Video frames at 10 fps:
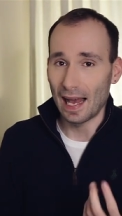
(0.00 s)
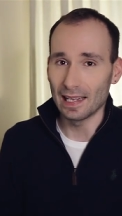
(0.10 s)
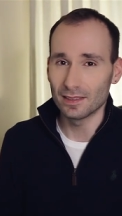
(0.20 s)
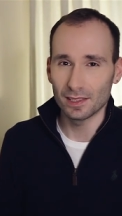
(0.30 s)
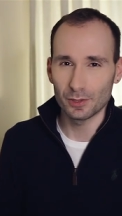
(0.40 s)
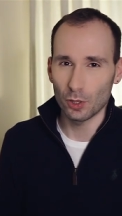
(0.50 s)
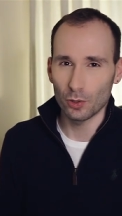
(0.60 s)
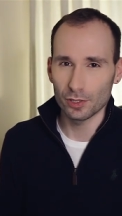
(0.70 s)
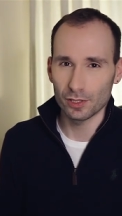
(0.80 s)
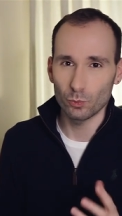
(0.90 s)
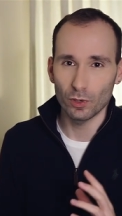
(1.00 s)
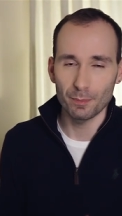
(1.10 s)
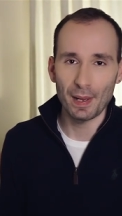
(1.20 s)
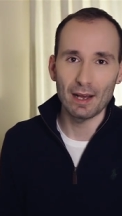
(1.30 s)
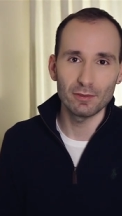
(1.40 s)
and it costs
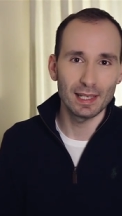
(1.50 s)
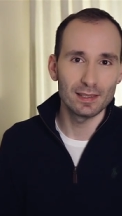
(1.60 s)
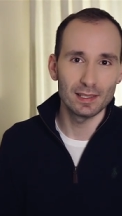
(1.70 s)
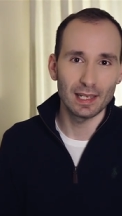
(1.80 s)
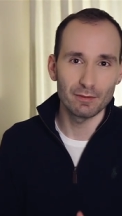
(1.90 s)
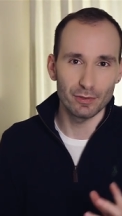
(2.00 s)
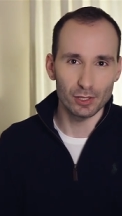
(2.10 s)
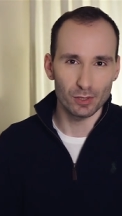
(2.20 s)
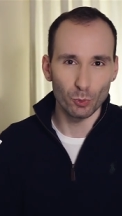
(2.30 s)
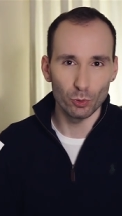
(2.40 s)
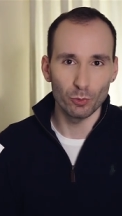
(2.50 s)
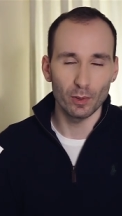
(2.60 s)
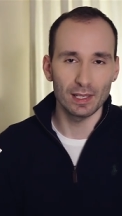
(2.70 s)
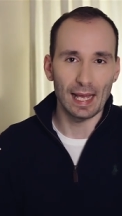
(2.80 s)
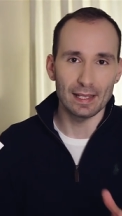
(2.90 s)
£1.99 for the smaller
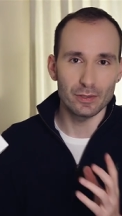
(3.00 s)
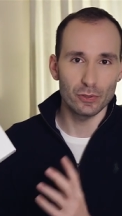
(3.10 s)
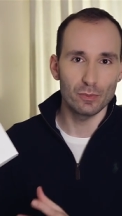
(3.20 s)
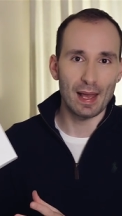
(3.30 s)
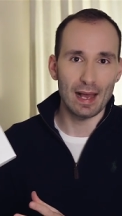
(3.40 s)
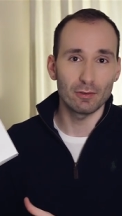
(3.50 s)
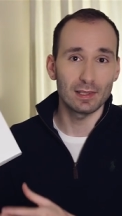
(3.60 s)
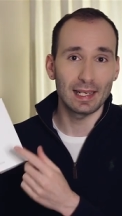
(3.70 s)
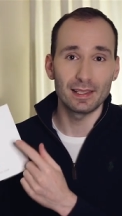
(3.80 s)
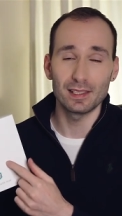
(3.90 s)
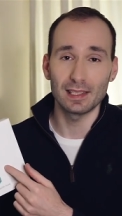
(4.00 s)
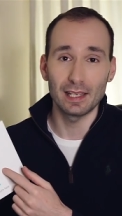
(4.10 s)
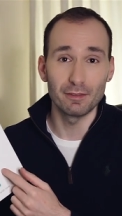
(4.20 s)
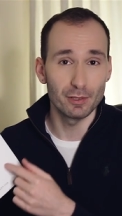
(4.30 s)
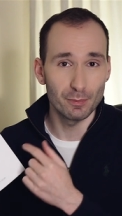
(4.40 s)
one and
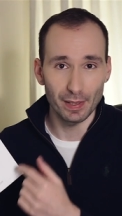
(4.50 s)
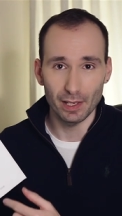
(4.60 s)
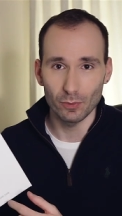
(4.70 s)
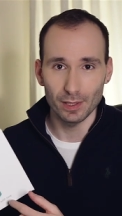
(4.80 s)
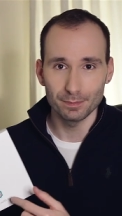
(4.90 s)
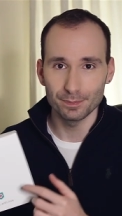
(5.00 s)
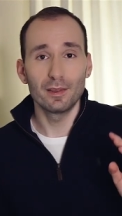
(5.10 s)
£2.99 for the bigger one.